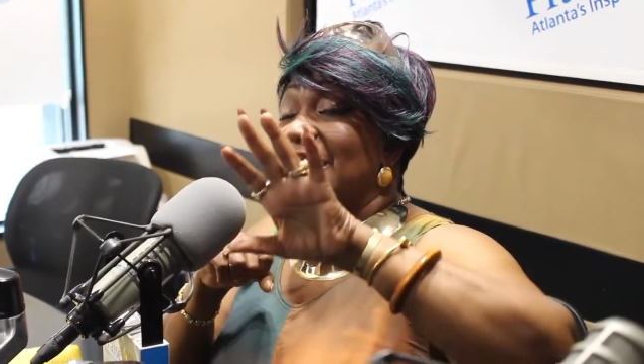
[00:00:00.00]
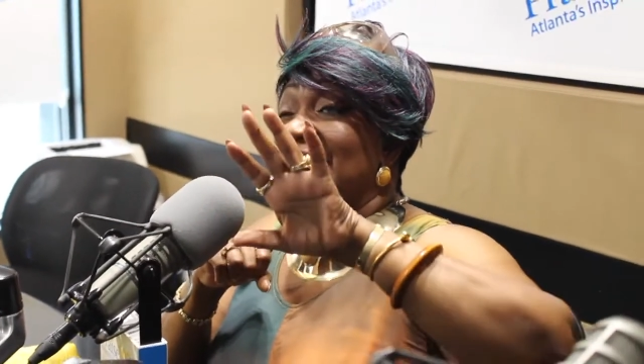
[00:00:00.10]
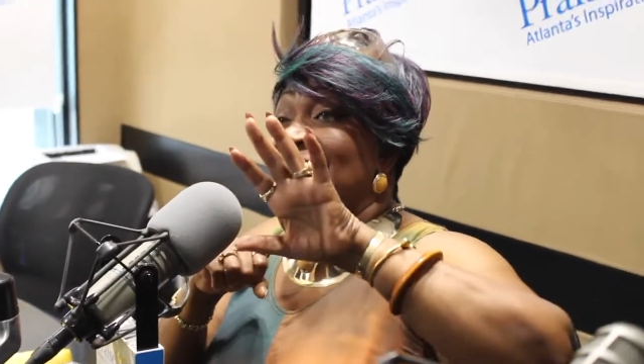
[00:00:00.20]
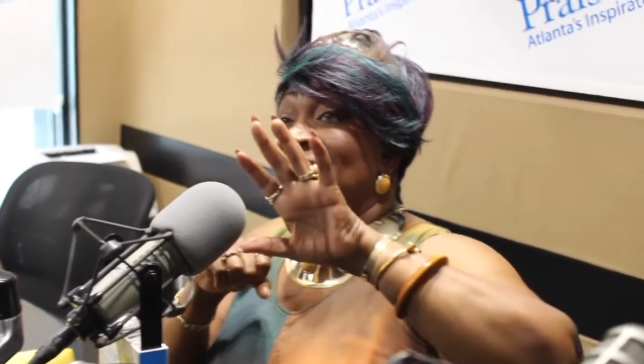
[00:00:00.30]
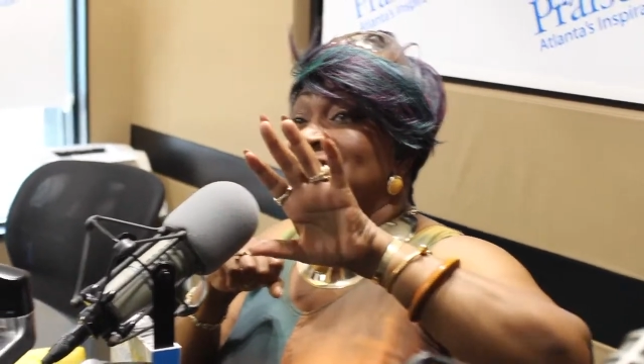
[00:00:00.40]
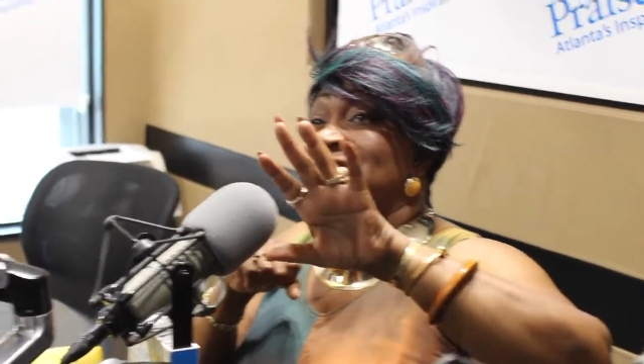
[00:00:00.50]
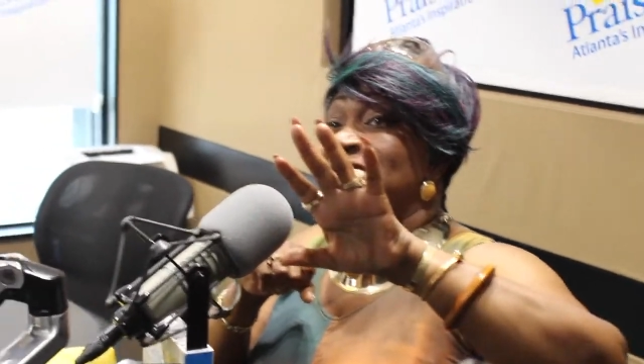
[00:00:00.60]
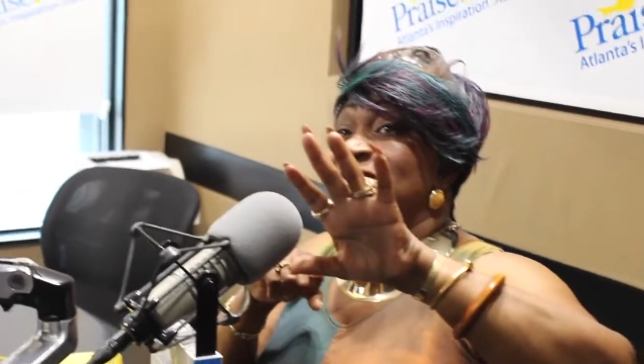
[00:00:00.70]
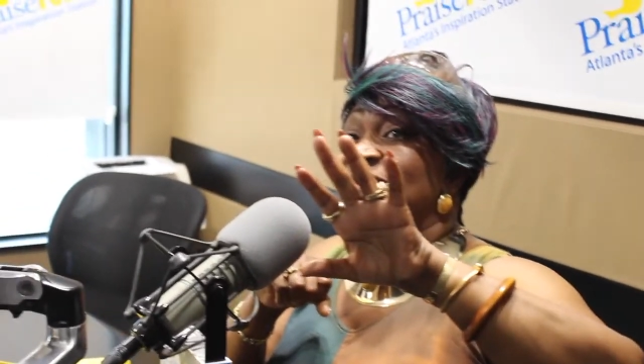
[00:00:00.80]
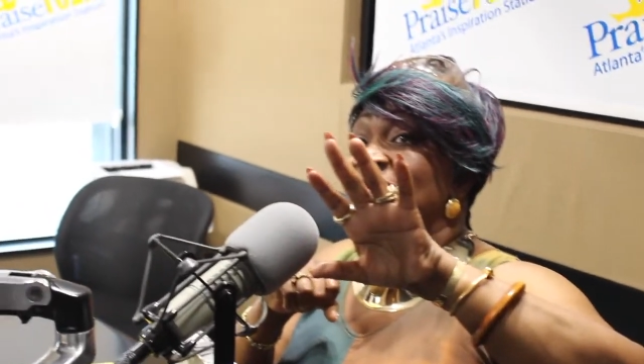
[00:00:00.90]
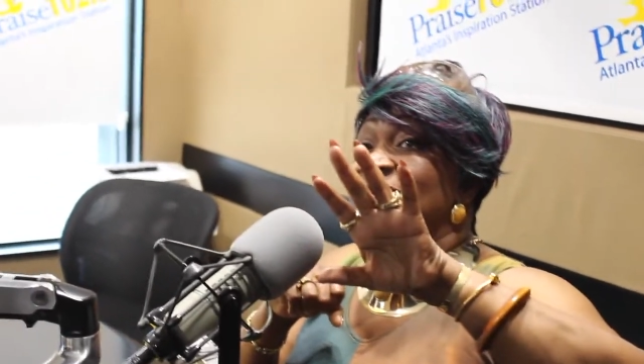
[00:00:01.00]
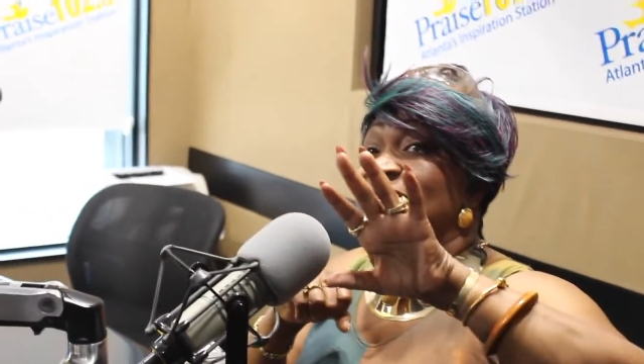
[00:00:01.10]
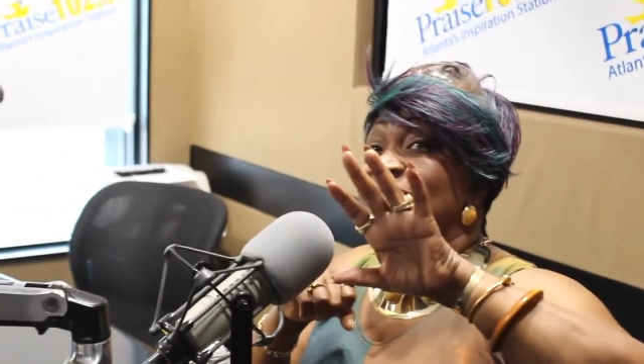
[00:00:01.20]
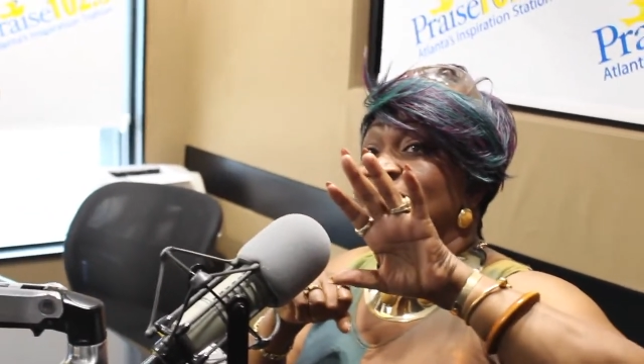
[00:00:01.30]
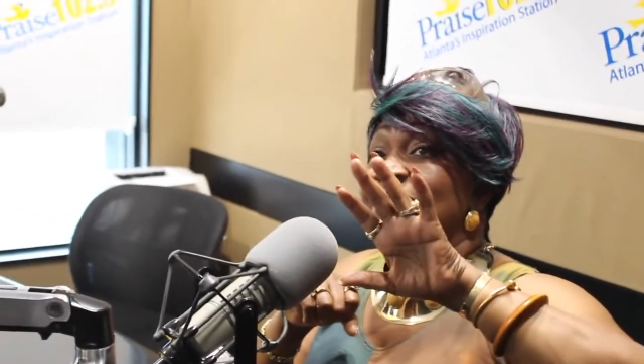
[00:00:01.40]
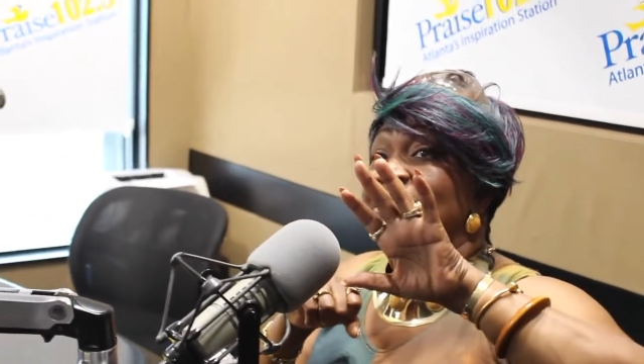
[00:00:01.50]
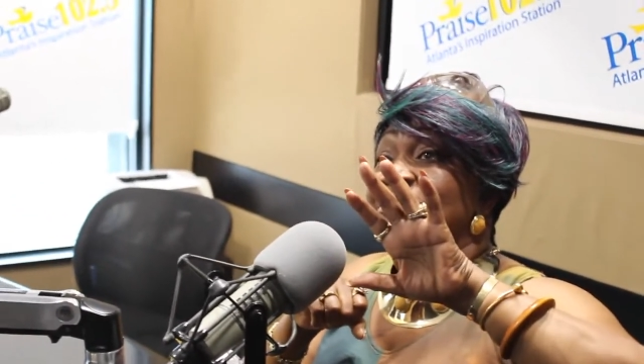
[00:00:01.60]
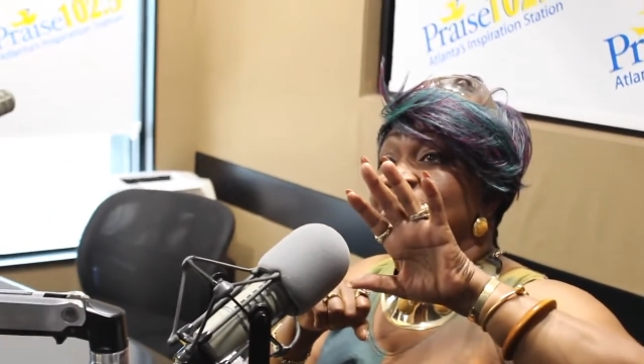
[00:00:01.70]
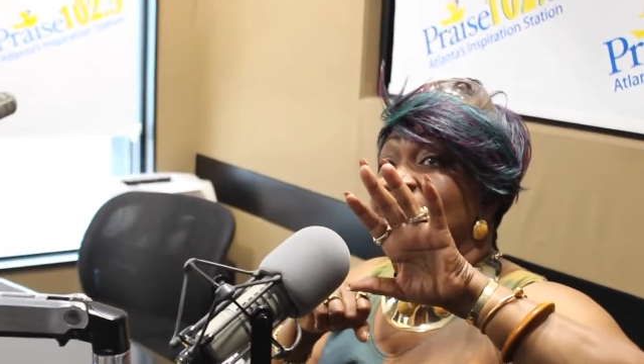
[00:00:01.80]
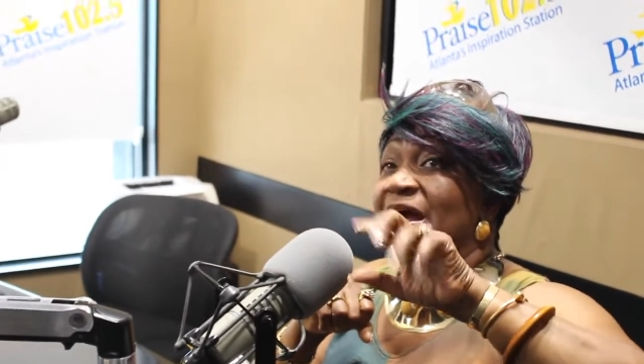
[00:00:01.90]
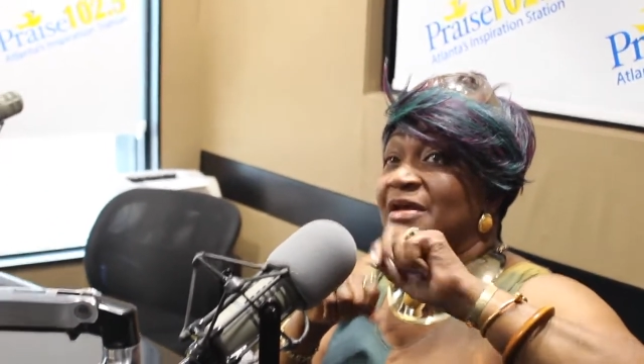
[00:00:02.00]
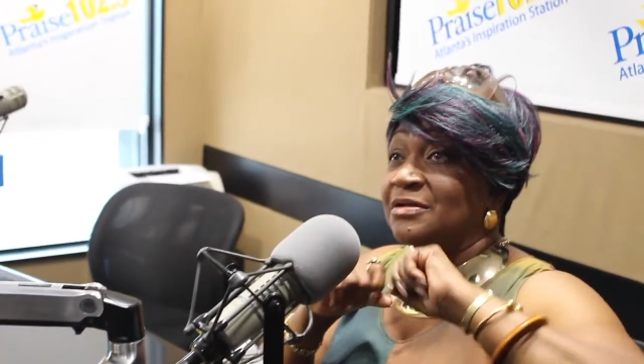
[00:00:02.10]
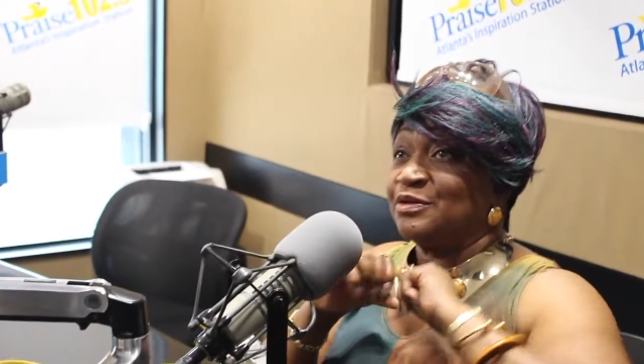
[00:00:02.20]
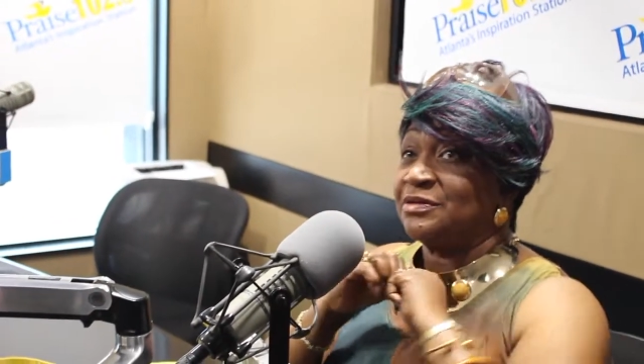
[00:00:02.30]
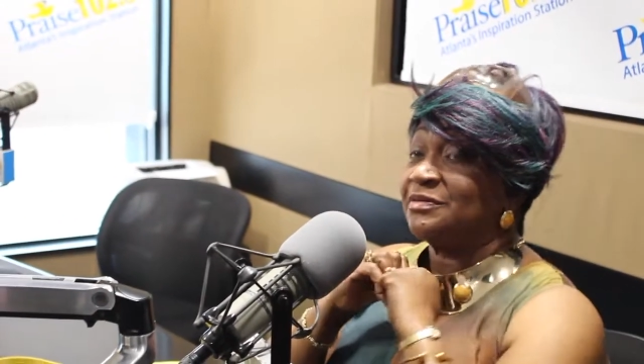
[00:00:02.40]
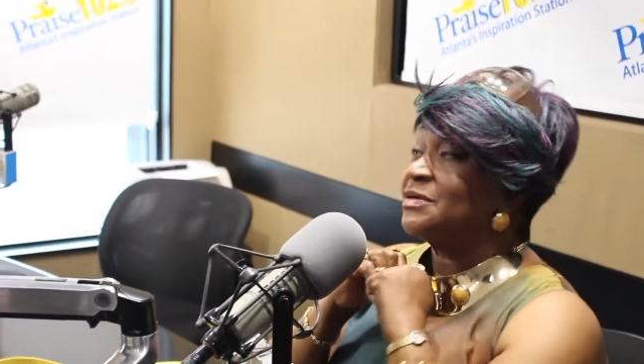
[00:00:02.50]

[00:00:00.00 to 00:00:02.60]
As a child,